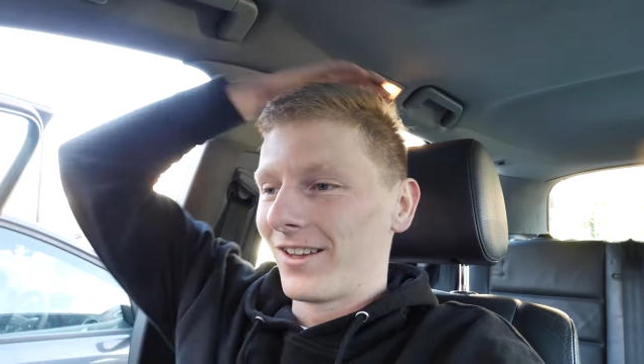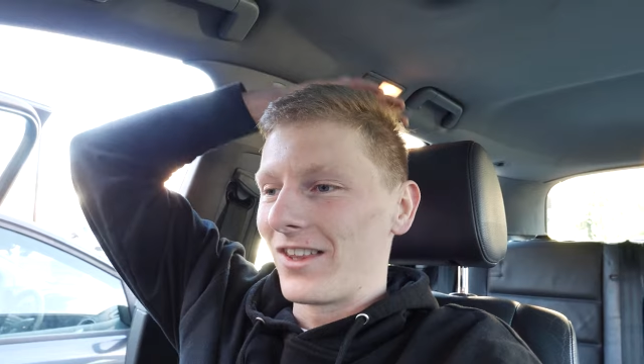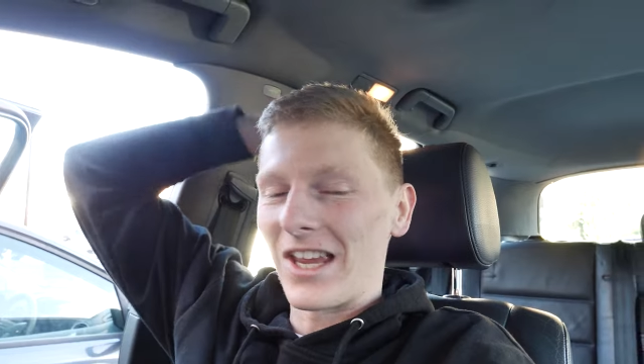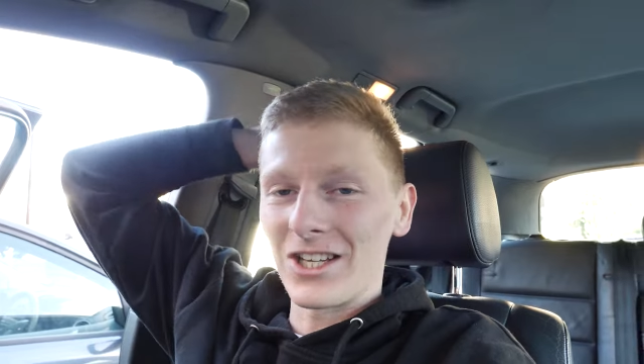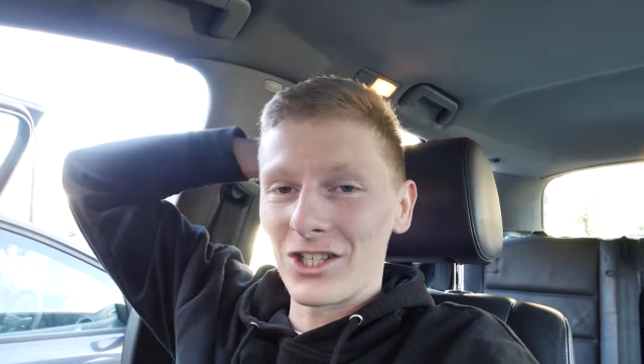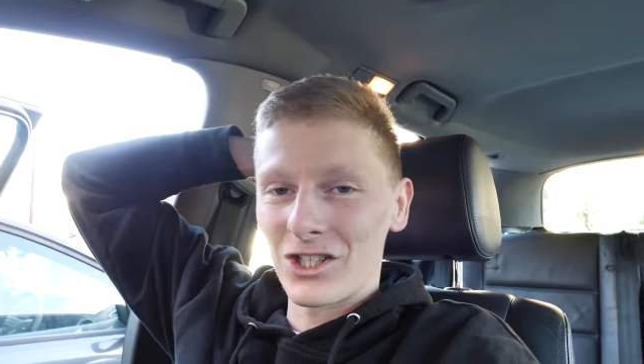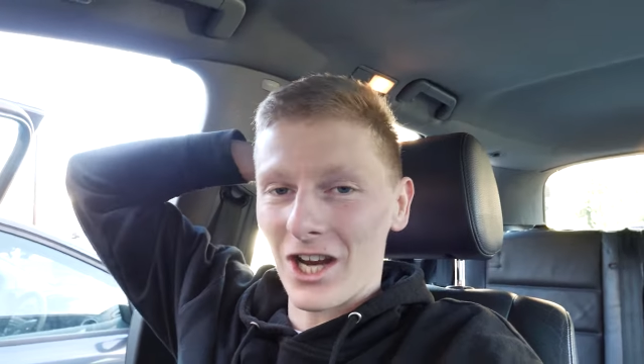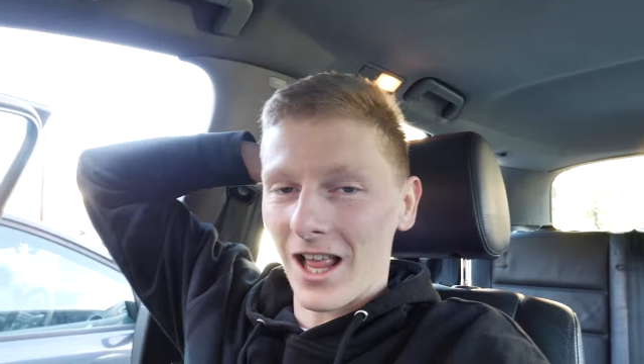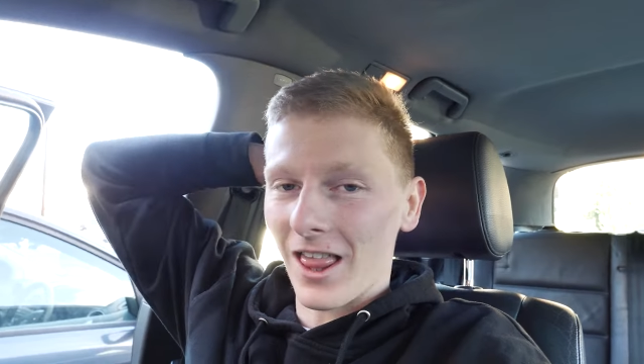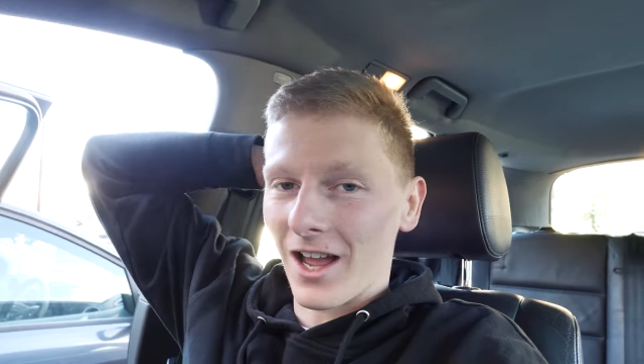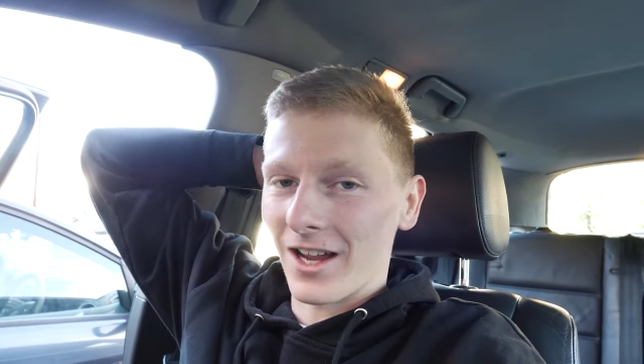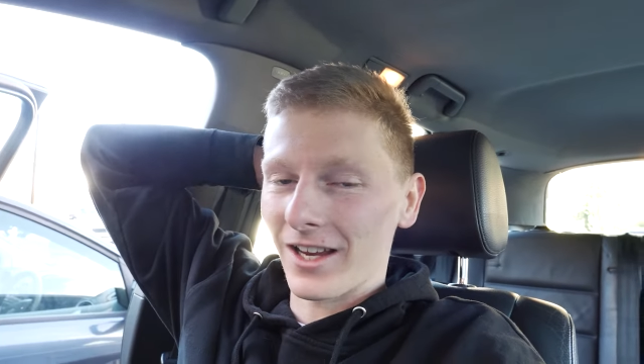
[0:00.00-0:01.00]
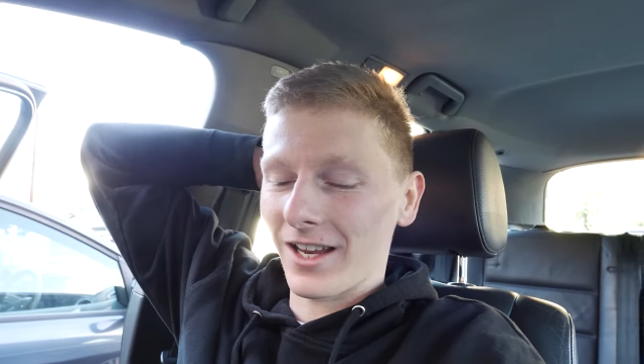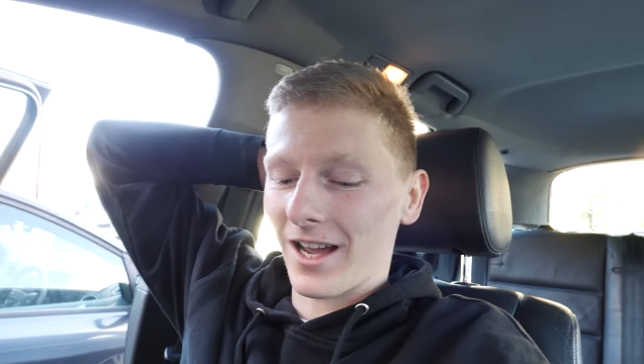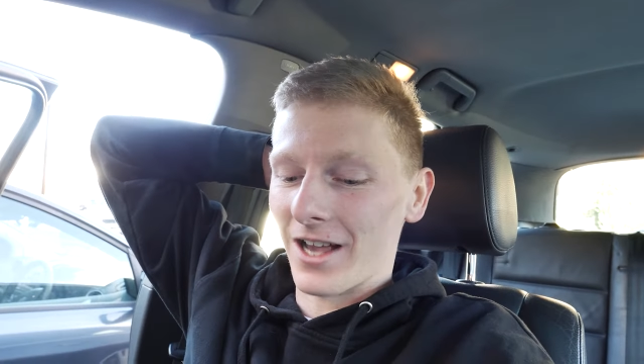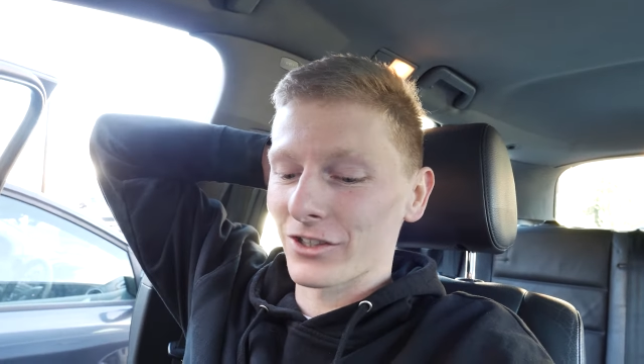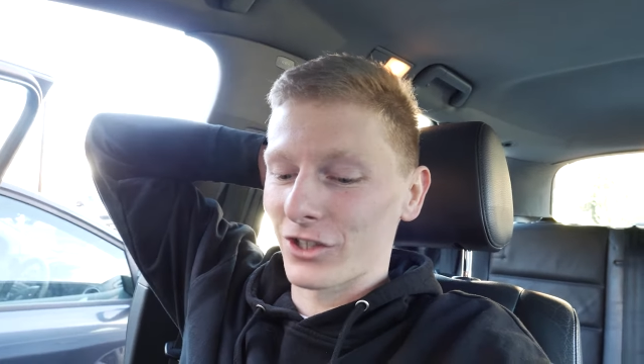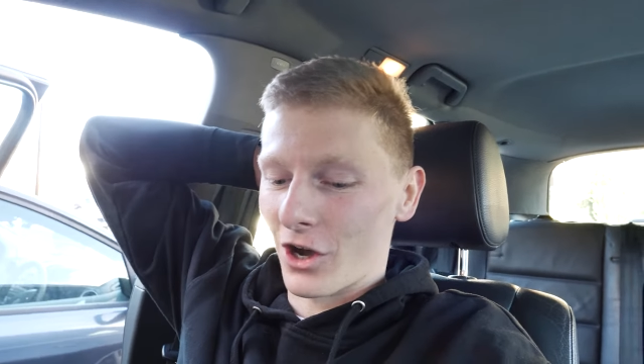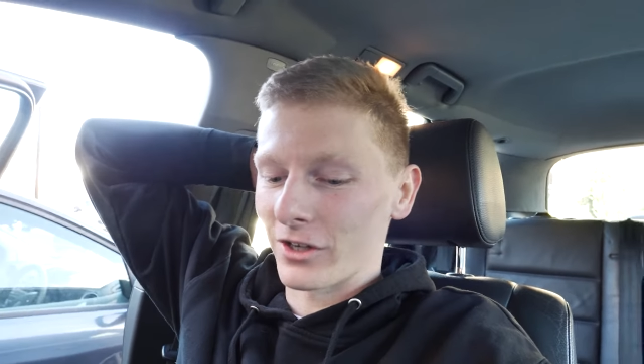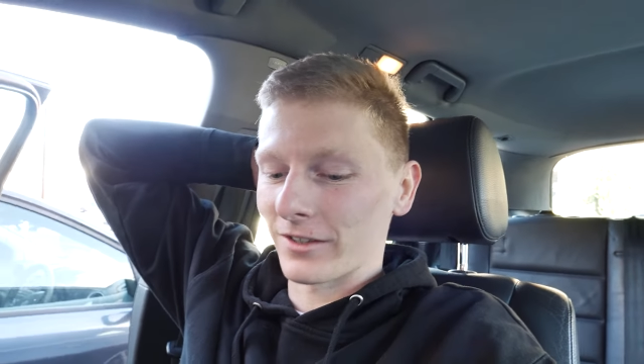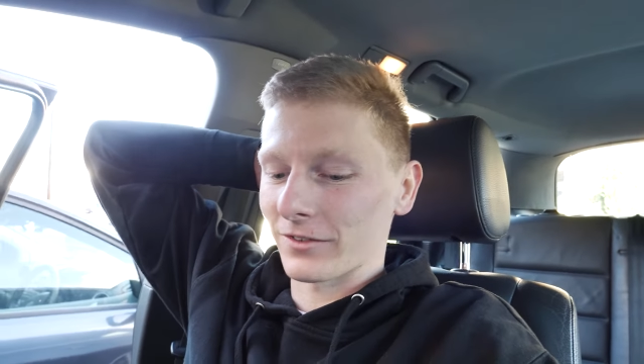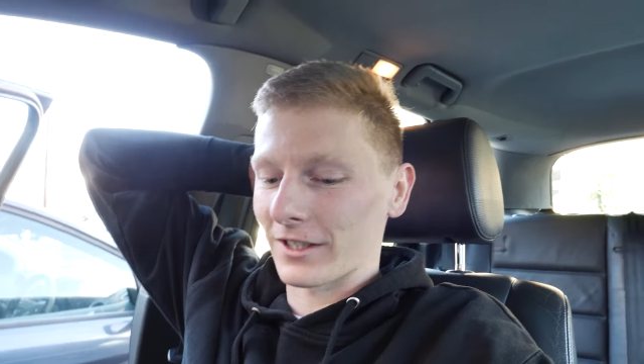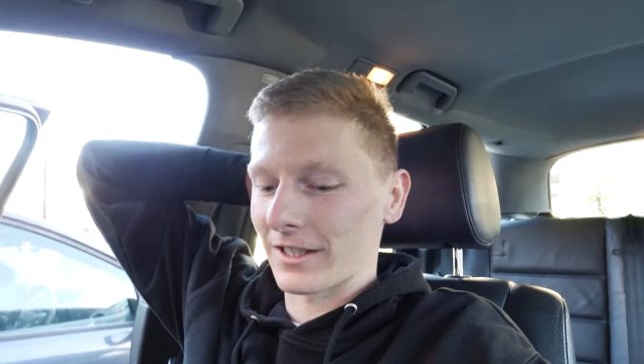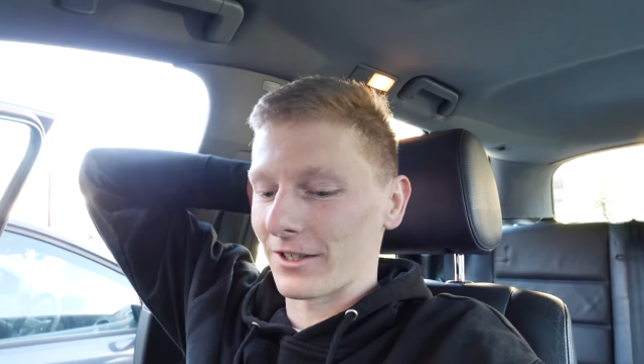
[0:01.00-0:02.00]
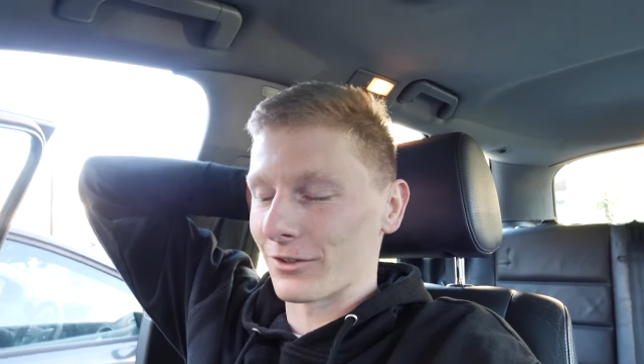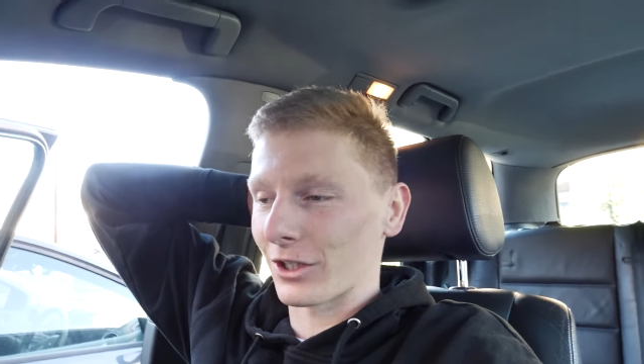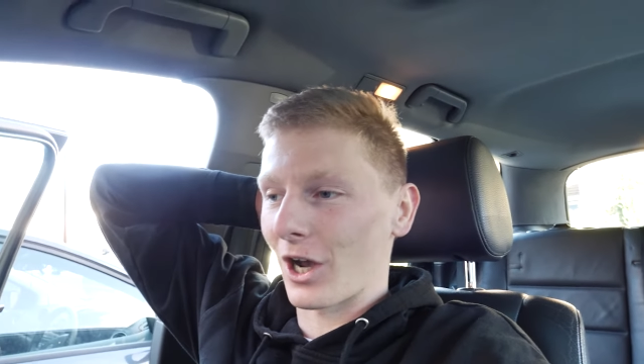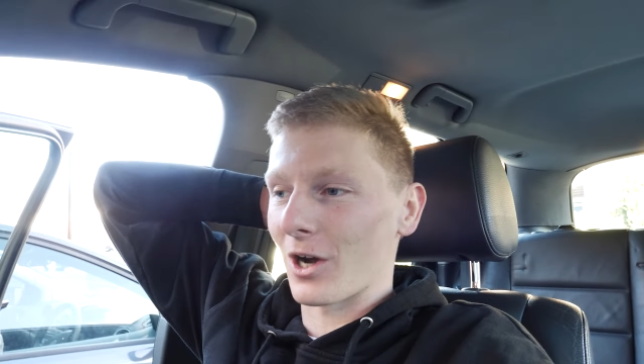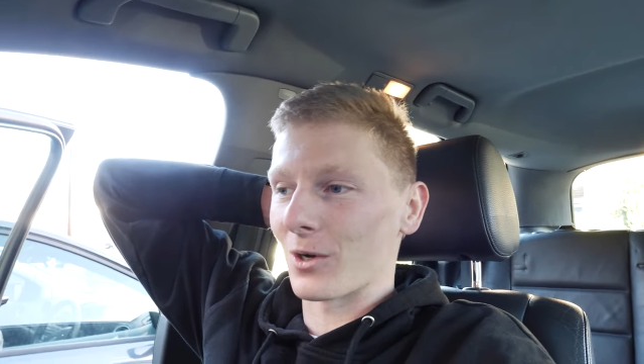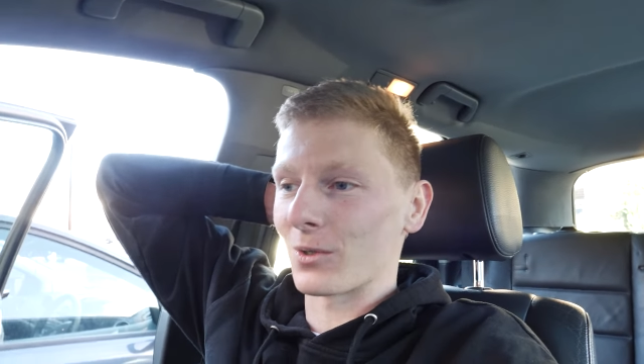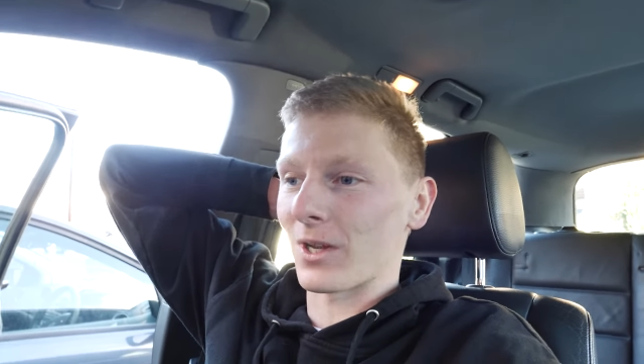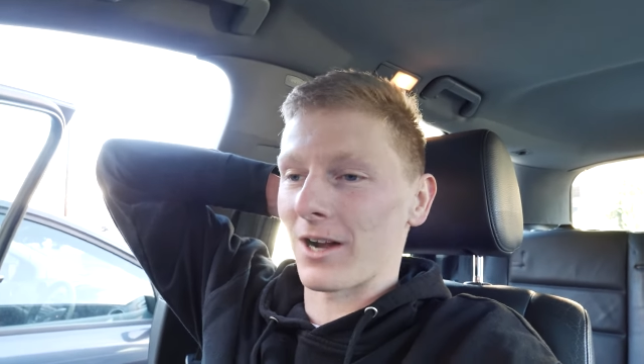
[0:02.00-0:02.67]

The engine check light has gone after clearing the code.